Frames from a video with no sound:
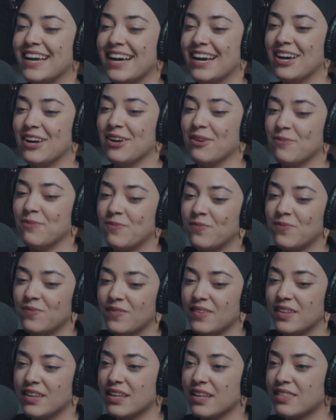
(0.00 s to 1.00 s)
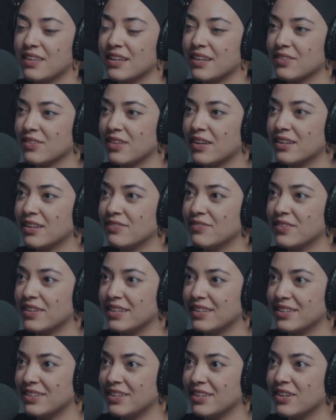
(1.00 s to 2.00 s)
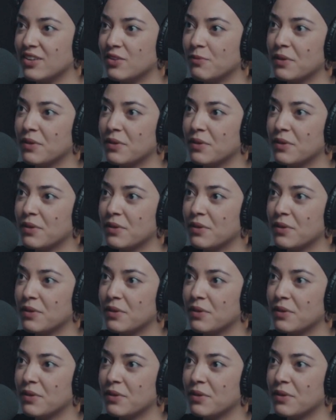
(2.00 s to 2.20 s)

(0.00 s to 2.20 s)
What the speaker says: And I think a lot of it,